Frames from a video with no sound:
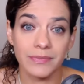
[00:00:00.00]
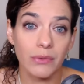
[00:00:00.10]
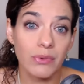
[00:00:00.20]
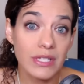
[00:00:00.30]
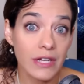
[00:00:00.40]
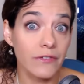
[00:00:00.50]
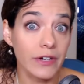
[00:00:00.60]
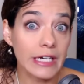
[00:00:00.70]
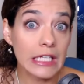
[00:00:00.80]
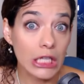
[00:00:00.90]
The risks are
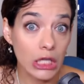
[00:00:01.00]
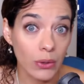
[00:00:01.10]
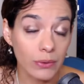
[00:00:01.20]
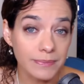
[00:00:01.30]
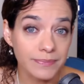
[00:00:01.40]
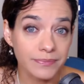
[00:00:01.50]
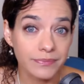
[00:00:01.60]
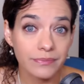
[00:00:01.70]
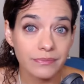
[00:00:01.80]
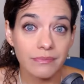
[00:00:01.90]
very low.
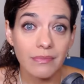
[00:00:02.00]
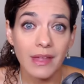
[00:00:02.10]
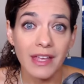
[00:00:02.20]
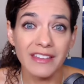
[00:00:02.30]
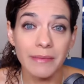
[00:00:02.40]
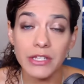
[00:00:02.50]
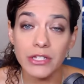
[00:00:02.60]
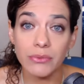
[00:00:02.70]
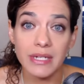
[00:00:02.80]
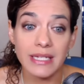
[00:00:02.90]
The
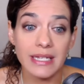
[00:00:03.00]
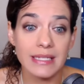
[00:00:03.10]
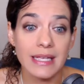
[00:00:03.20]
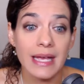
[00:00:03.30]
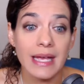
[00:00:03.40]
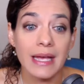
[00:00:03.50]
major risk is